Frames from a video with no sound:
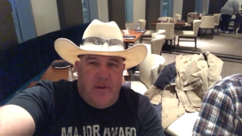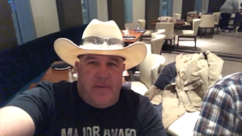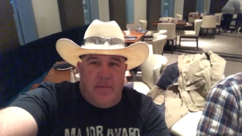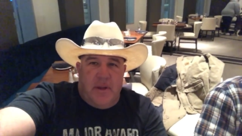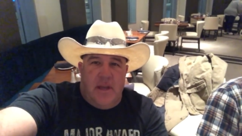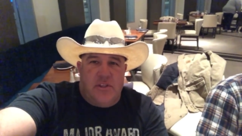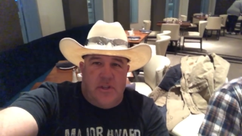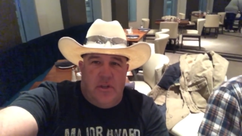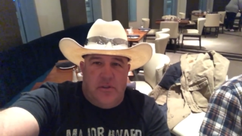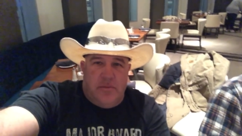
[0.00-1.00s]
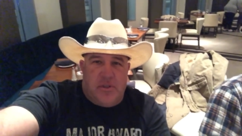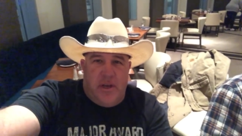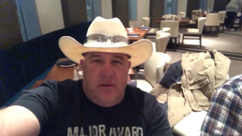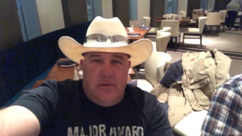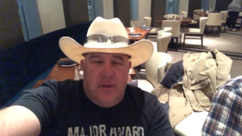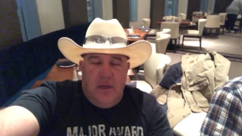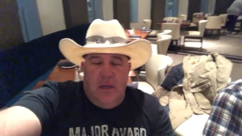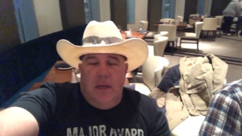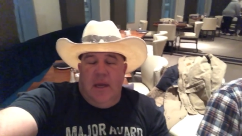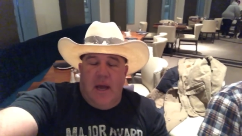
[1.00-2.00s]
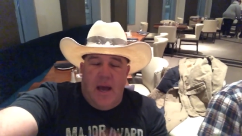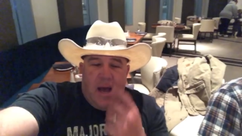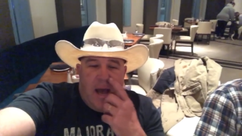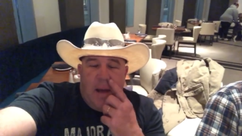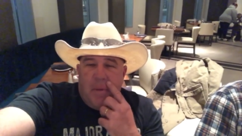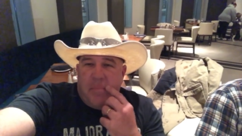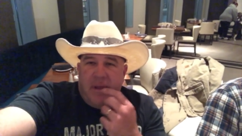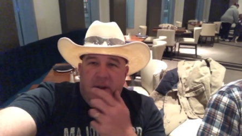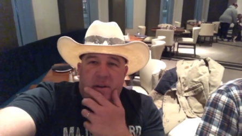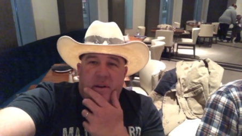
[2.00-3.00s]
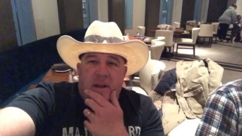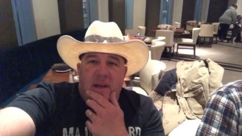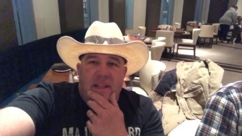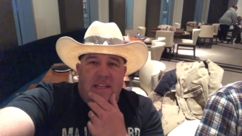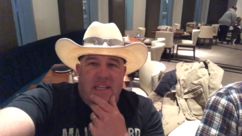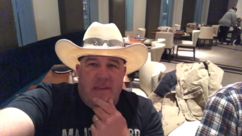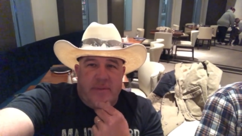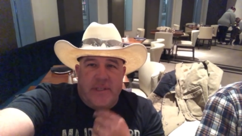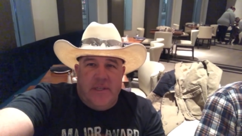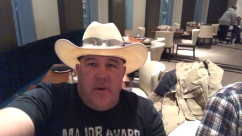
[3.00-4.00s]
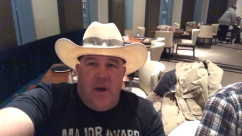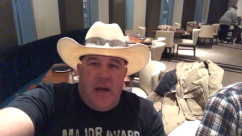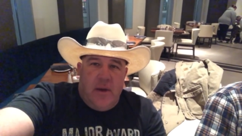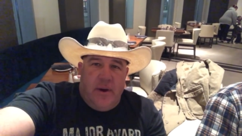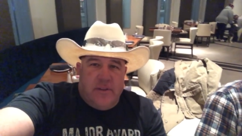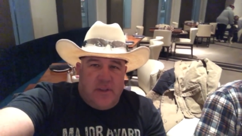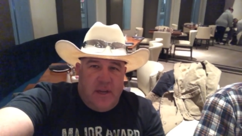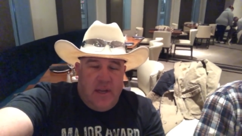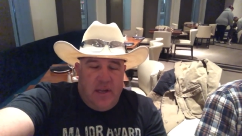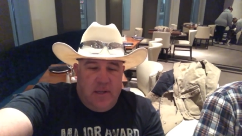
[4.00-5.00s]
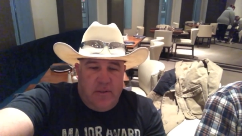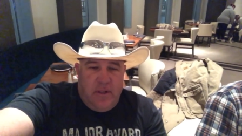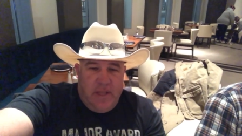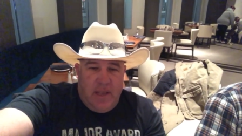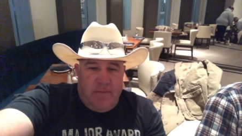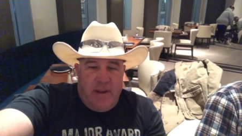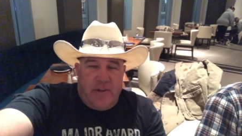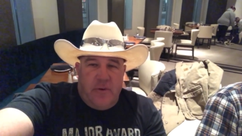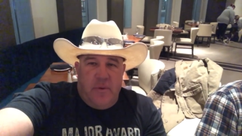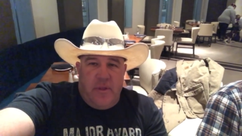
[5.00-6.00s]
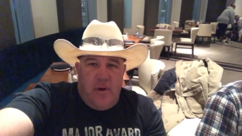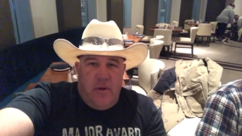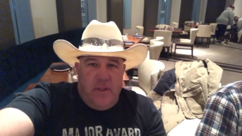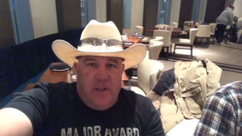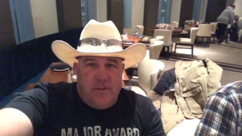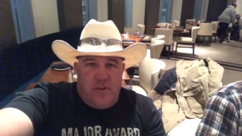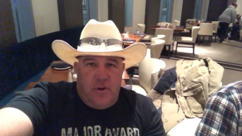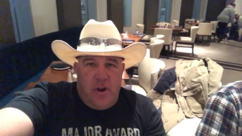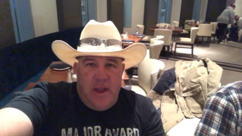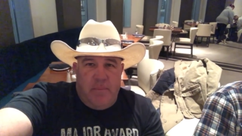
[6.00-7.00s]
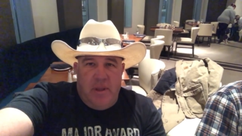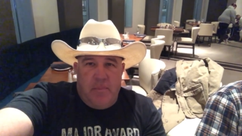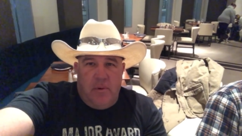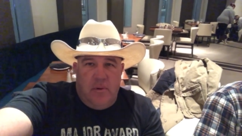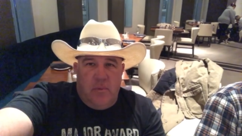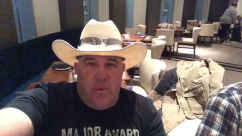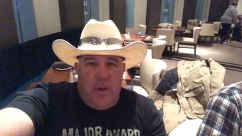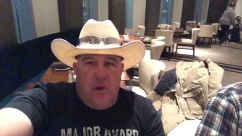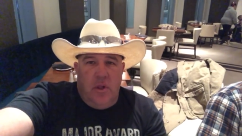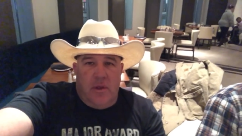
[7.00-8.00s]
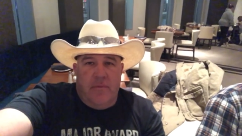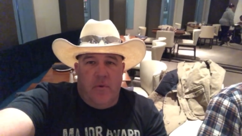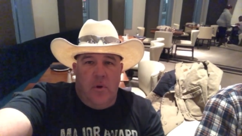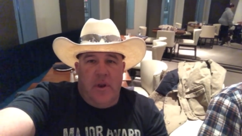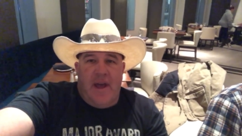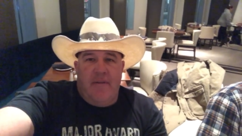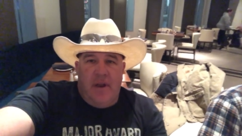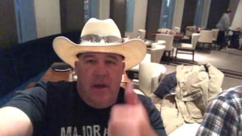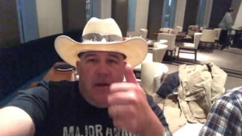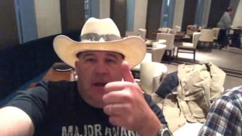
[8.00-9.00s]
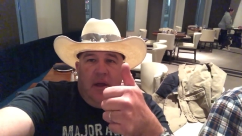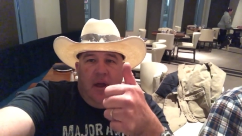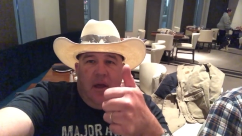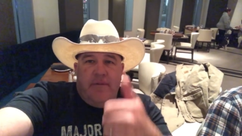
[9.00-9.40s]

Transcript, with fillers: Fabrication YouTube channel. Uh, I'm up here uh, in Cleveland, Ohio, outside the Lincoln factory with all these great people, and we are looking forward to having a